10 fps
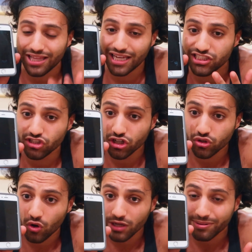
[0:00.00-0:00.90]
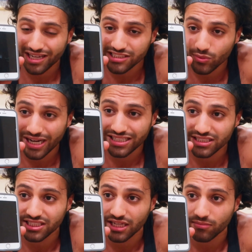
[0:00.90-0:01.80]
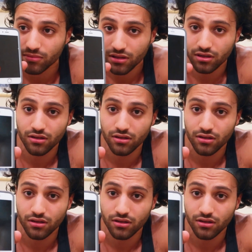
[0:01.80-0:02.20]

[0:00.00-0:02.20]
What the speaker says: that he's your toy, but guess what I did to him?